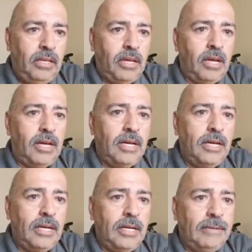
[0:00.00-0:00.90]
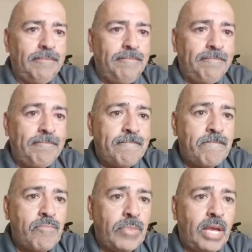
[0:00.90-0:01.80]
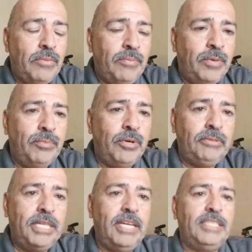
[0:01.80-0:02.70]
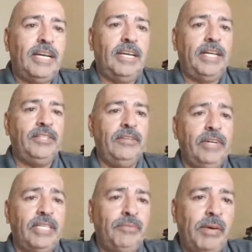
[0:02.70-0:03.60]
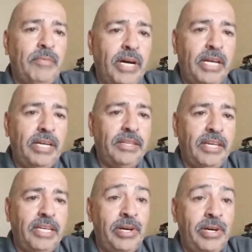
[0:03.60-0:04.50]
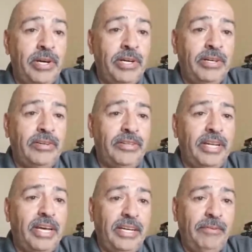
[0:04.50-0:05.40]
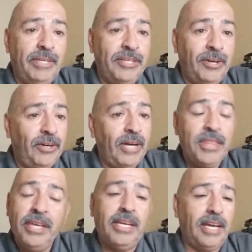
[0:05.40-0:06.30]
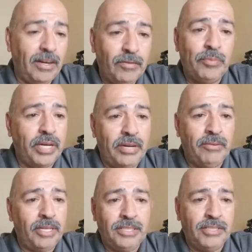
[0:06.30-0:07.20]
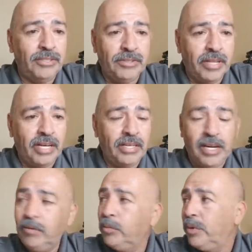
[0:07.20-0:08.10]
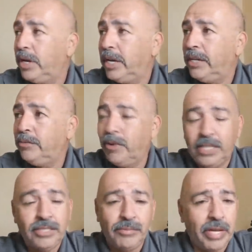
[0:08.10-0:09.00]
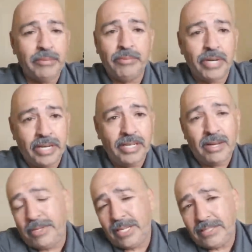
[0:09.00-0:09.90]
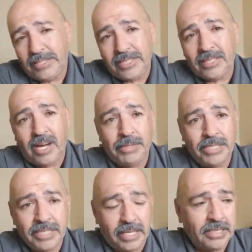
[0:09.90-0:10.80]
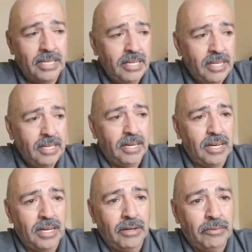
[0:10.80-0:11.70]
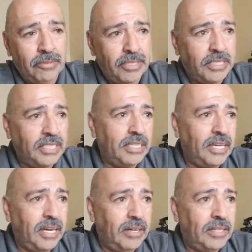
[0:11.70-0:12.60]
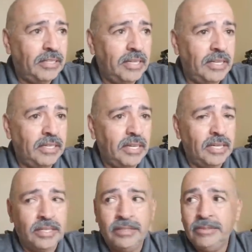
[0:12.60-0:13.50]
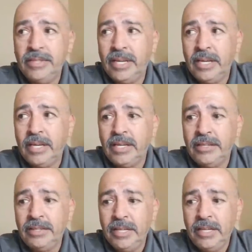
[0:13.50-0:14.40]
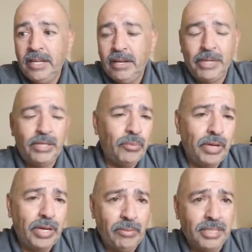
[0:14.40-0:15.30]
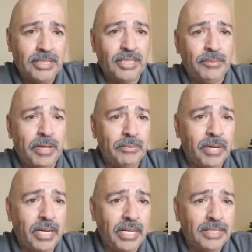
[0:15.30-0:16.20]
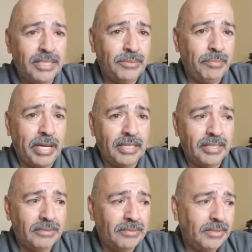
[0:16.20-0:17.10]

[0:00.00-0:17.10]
that. Boom Boom says, I like to invest my money in things that will net a return. I think everybody wants to do that. Everybody wants to make money. I mean, that's just common sense. To sit there and I mean, nobody wants to spend money and just make a